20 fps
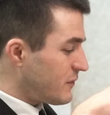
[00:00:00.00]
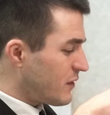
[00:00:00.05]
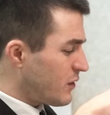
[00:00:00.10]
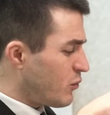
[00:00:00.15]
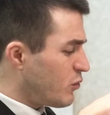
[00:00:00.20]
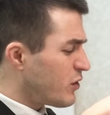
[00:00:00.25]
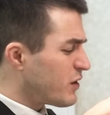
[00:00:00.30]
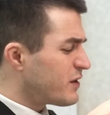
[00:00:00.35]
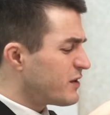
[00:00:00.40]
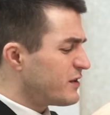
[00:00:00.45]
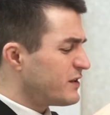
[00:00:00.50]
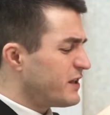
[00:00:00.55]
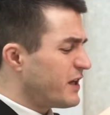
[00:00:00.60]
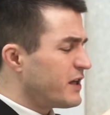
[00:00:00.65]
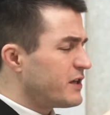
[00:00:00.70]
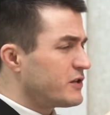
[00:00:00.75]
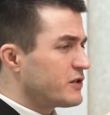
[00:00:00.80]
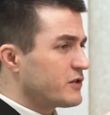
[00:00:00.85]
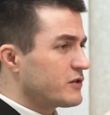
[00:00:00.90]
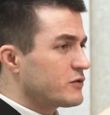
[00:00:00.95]
What are the
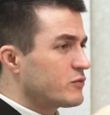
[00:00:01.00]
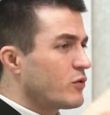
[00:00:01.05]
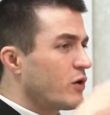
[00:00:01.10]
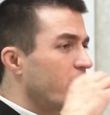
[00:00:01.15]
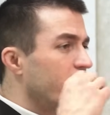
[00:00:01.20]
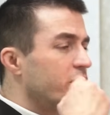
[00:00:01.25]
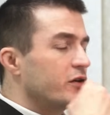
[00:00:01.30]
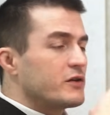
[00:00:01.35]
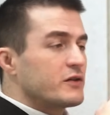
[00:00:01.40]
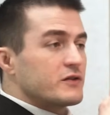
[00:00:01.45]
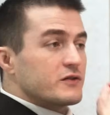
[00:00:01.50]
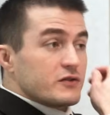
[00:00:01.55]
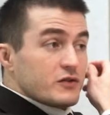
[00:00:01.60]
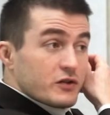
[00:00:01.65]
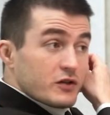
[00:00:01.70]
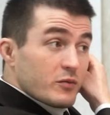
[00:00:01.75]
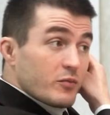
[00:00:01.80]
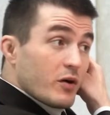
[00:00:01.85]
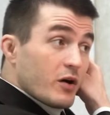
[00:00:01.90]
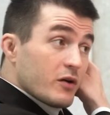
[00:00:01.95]
dangers? Why are you
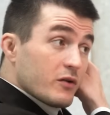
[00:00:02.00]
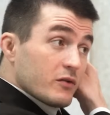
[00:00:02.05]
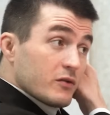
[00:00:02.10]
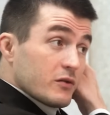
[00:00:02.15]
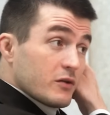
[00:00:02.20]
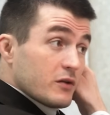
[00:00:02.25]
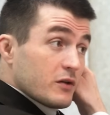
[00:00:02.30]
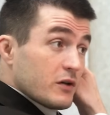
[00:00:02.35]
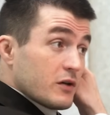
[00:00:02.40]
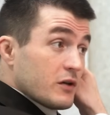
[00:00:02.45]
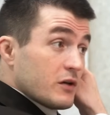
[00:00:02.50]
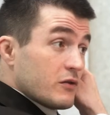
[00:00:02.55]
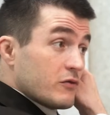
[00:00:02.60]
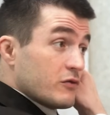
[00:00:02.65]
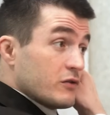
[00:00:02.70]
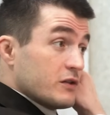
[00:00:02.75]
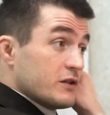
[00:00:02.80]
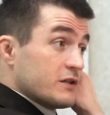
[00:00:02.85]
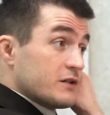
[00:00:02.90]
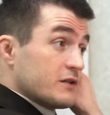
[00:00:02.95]
concerned about
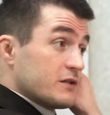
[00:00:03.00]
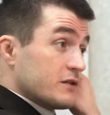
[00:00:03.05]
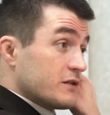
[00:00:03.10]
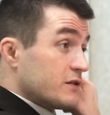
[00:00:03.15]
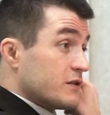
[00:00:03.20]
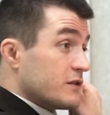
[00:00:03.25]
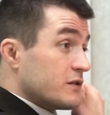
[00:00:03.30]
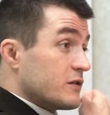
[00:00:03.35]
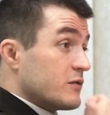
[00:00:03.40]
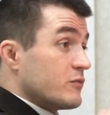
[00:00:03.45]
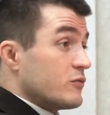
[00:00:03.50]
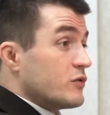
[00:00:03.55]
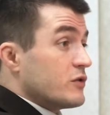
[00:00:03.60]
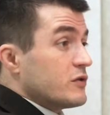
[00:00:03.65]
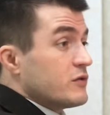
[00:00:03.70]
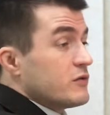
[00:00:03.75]
releasing the system?